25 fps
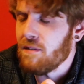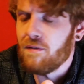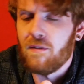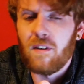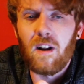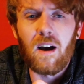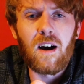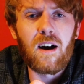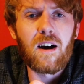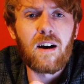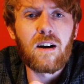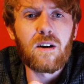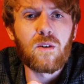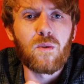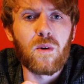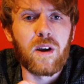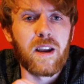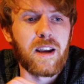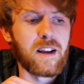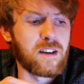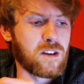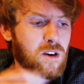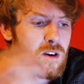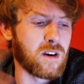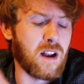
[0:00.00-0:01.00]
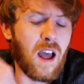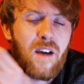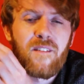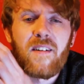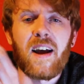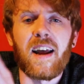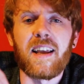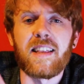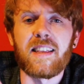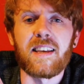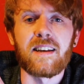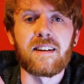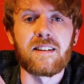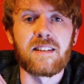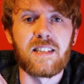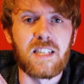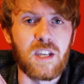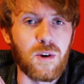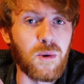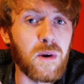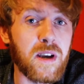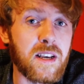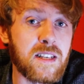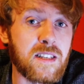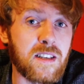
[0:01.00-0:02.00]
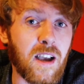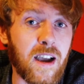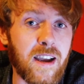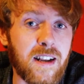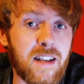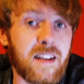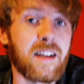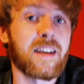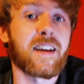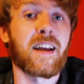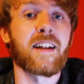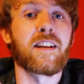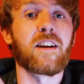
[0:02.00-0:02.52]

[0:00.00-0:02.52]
vlog where you don't have anything too exciting